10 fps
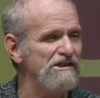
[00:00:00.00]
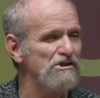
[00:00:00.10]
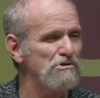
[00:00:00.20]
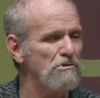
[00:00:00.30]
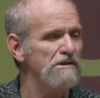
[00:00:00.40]

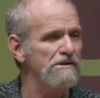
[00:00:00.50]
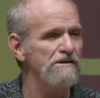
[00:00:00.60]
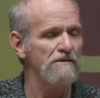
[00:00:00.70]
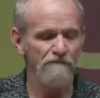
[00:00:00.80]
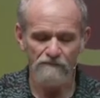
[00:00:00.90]
being
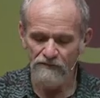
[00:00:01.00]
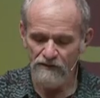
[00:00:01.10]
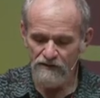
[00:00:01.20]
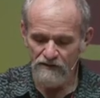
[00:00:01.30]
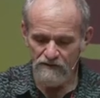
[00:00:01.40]
able
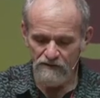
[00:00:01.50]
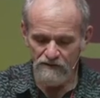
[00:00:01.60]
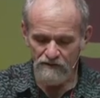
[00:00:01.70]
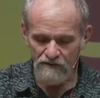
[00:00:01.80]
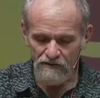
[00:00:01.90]
to
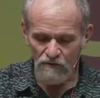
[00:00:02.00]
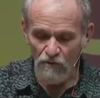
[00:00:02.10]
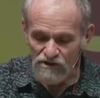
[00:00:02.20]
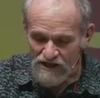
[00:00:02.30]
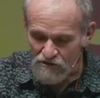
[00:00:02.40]
make
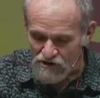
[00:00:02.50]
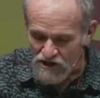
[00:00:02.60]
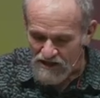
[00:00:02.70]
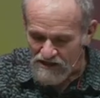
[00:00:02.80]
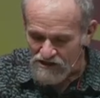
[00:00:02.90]
good
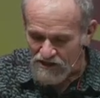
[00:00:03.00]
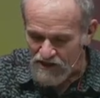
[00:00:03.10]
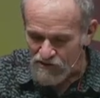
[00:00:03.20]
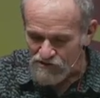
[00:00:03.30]
decisions.